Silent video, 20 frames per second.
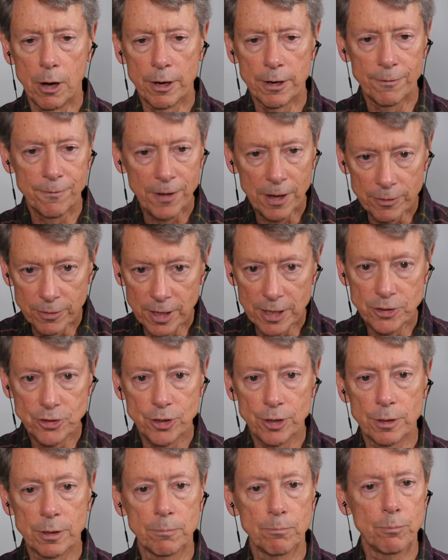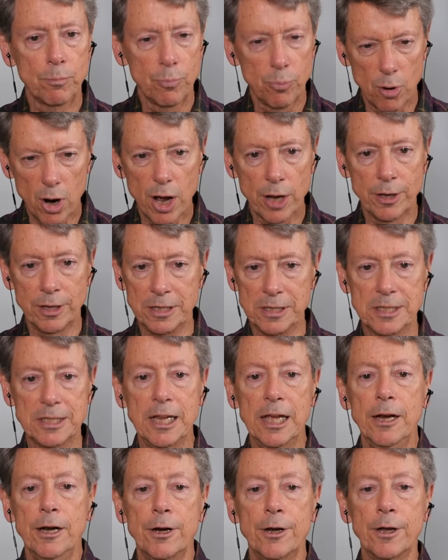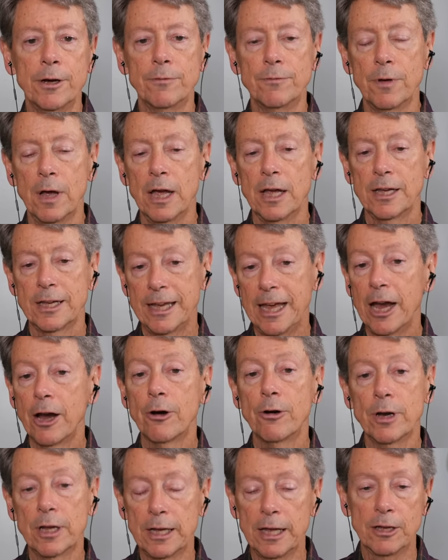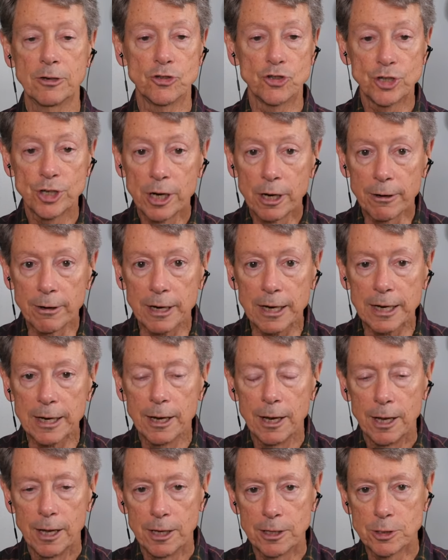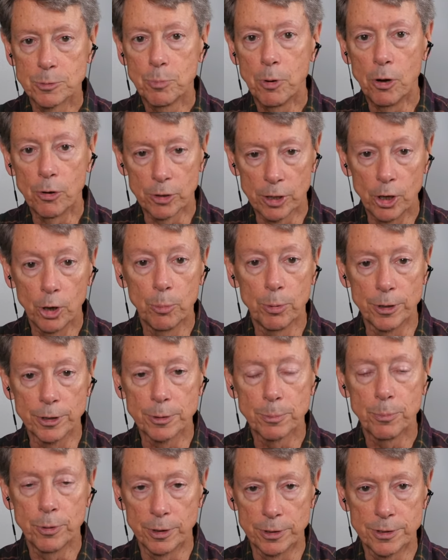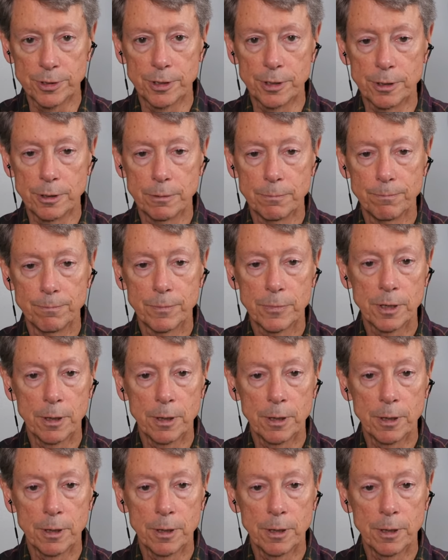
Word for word: on a foundation broadly stated of caring and sharing, as Paul Gilbert puts it,